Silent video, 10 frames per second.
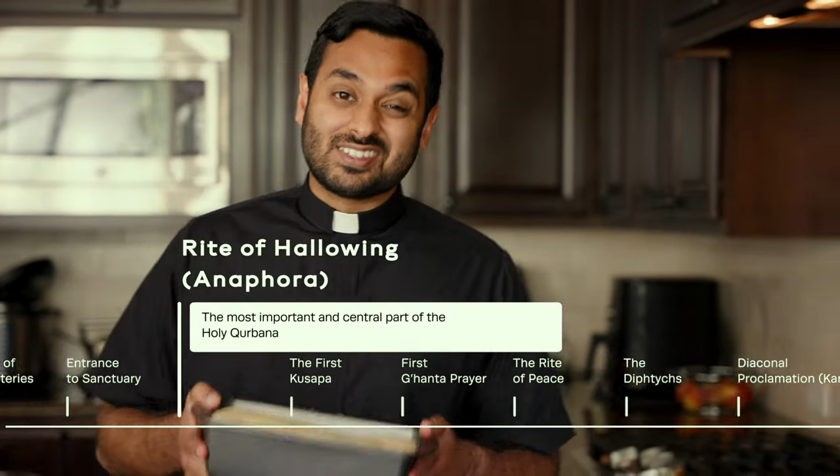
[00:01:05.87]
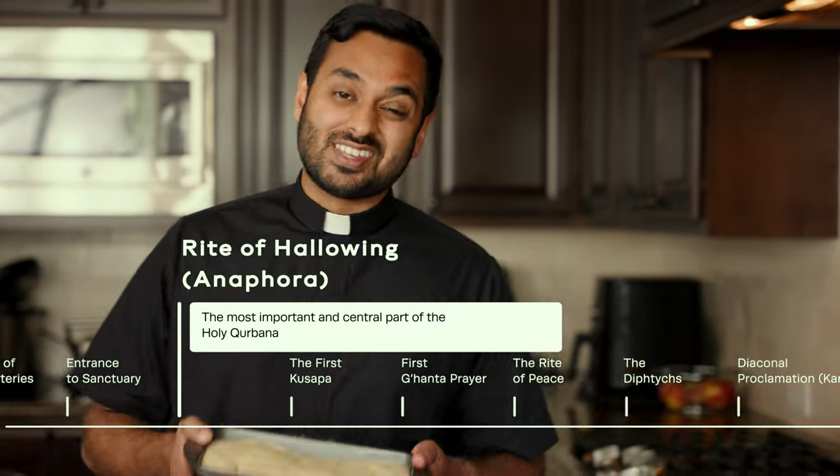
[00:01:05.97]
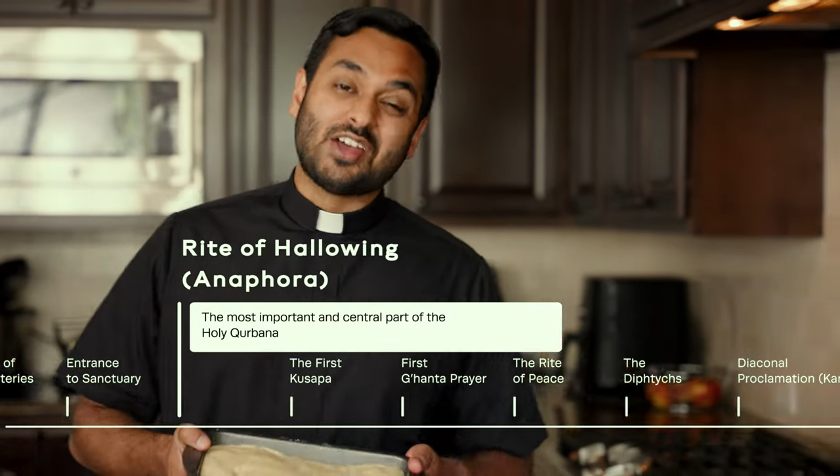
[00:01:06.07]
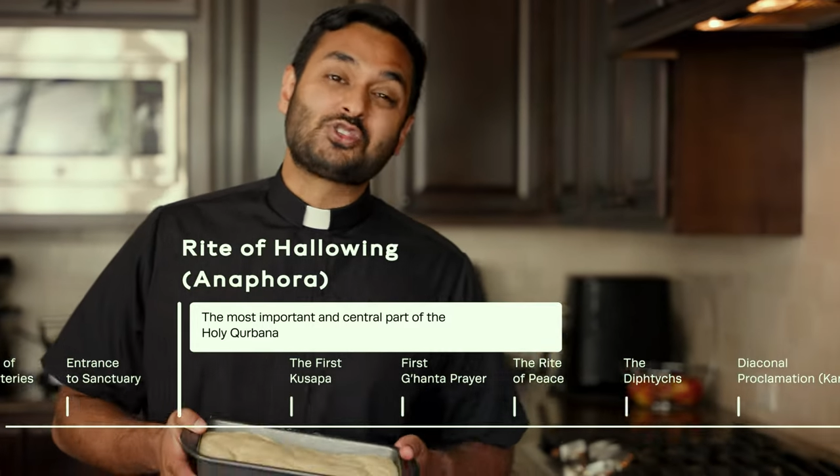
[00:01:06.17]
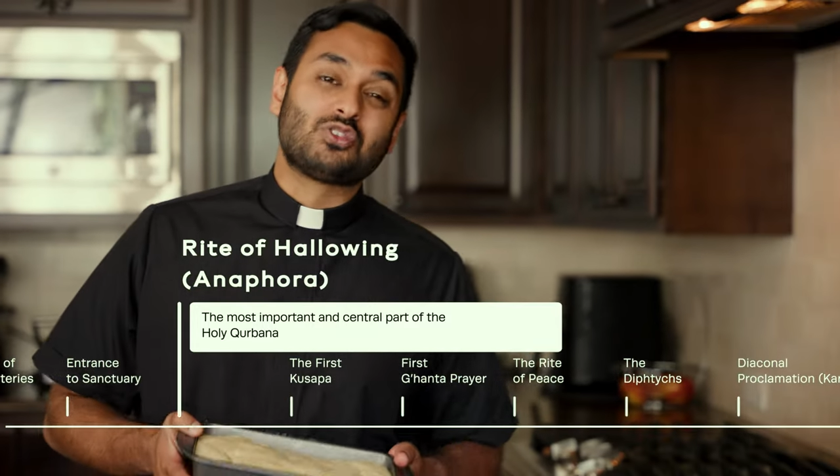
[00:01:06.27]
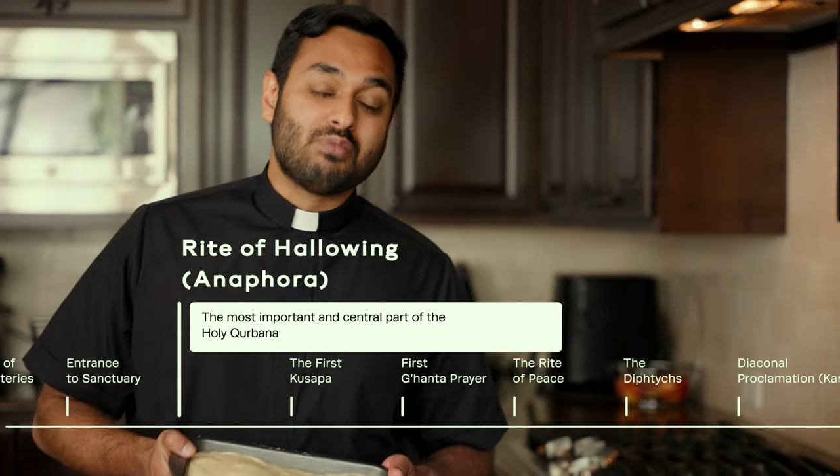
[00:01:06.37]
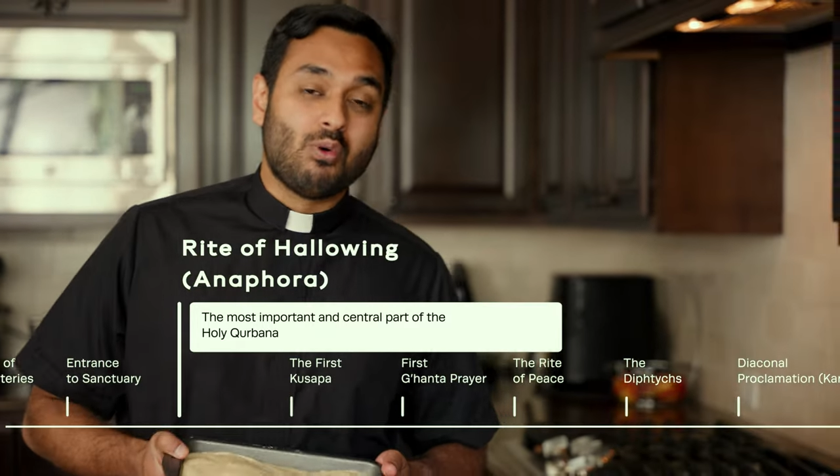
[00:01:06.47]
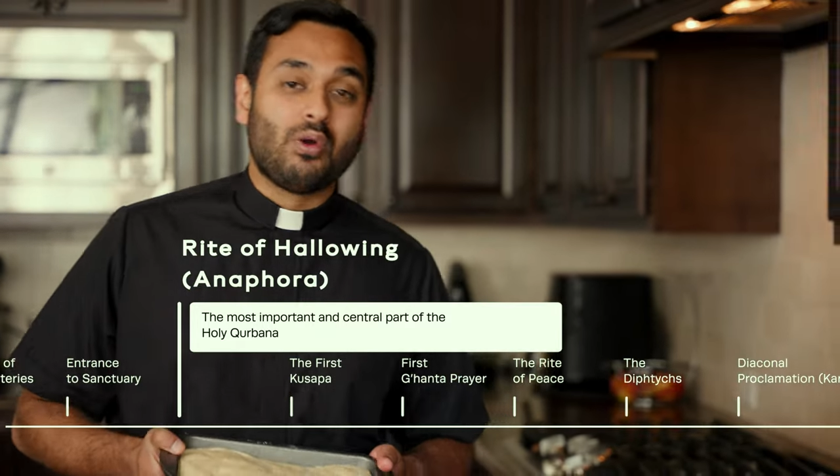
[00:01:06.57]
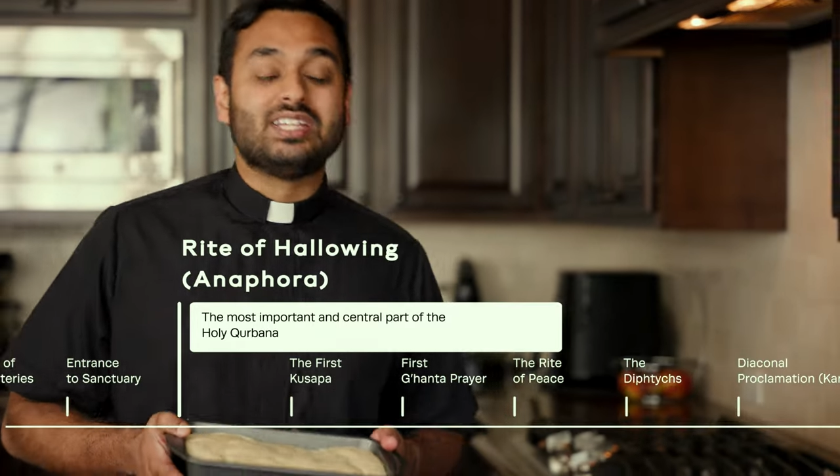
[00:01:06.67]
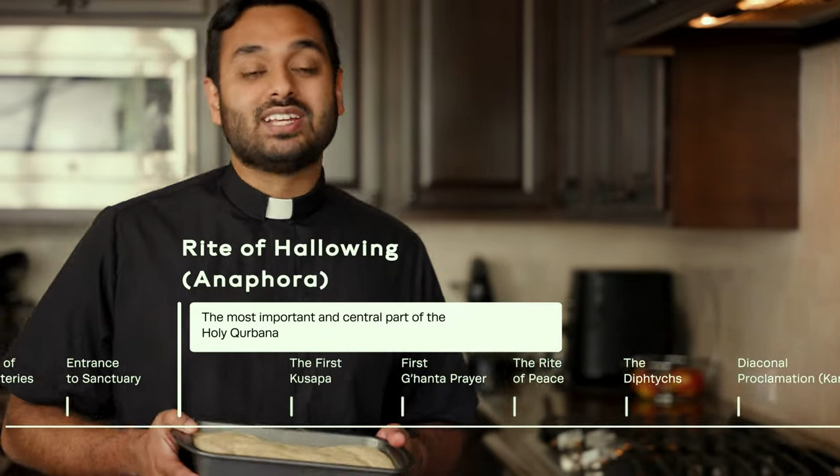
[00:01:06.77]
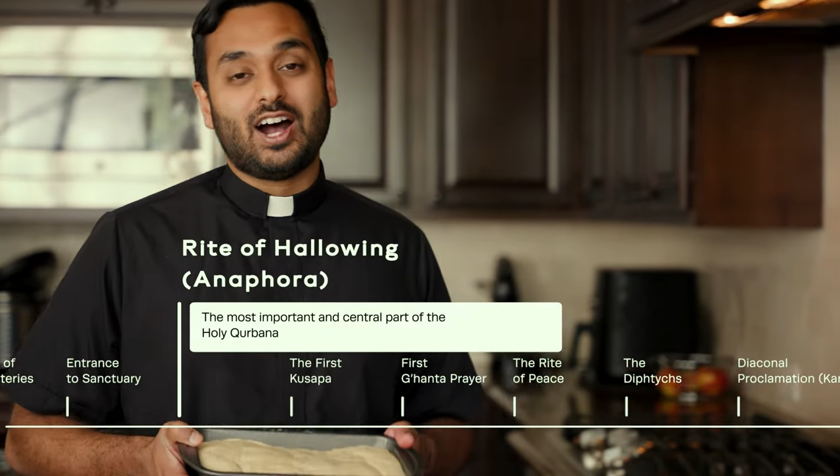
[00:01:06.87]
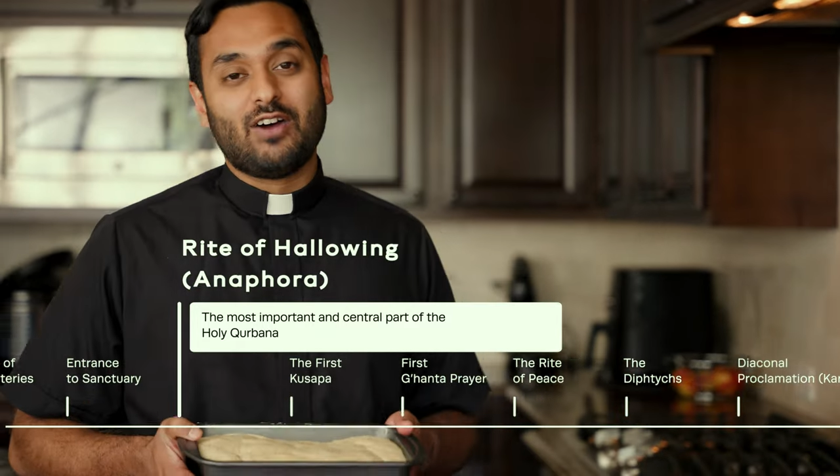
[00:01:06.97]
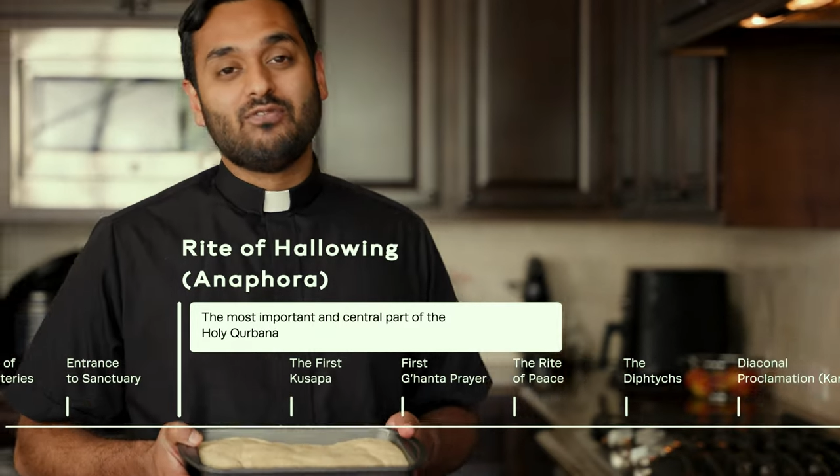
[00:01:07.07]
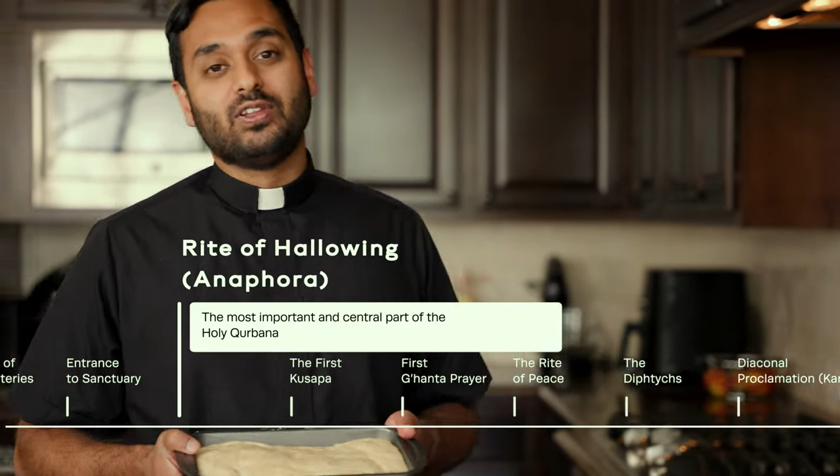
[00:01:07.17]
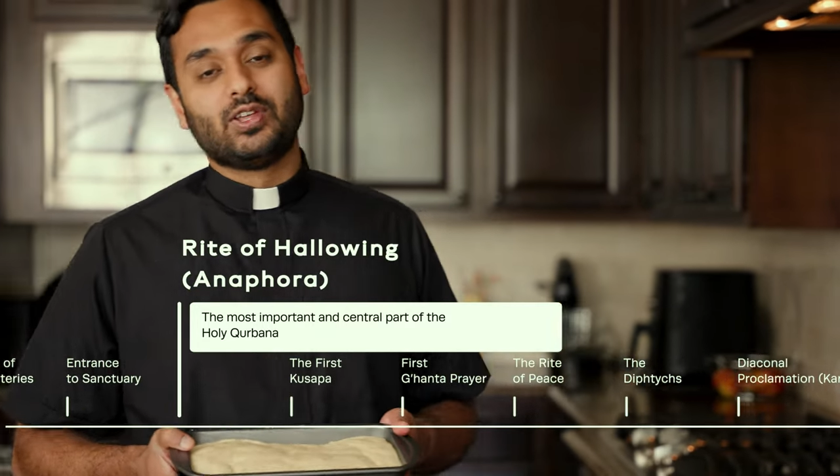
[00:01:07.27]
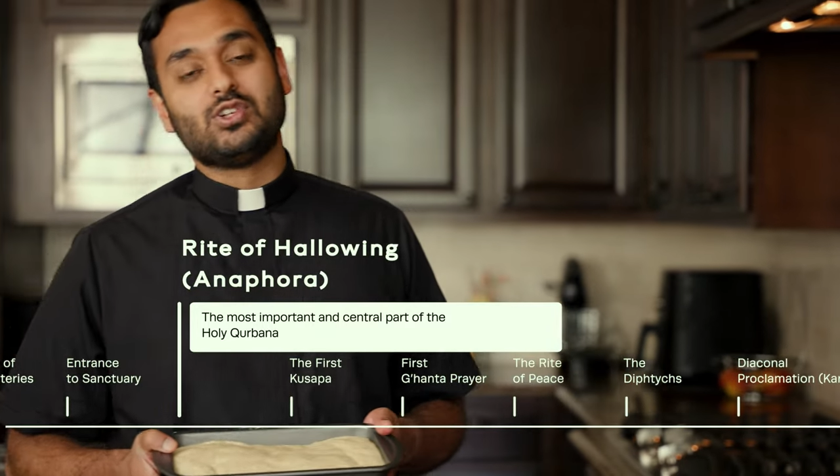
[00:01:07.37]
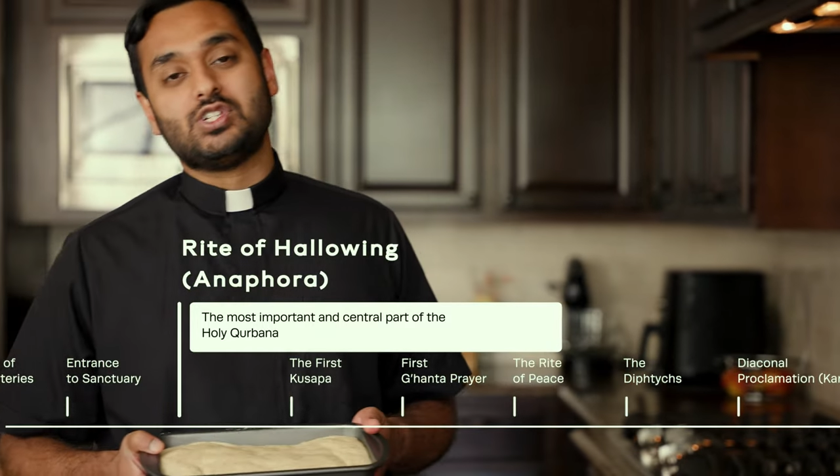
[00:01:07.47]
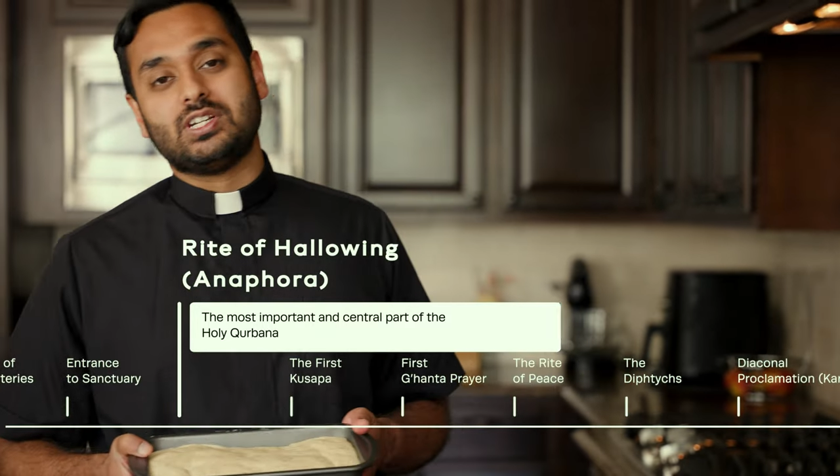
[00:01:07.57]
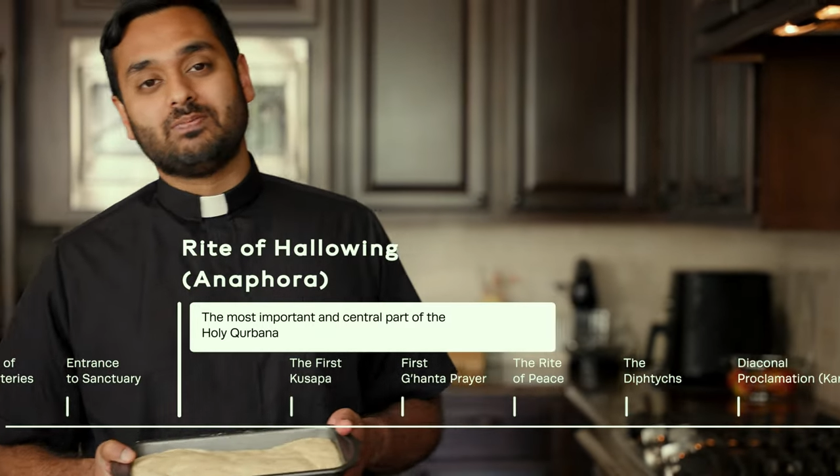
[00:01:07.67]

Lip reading: central point of the liturgy.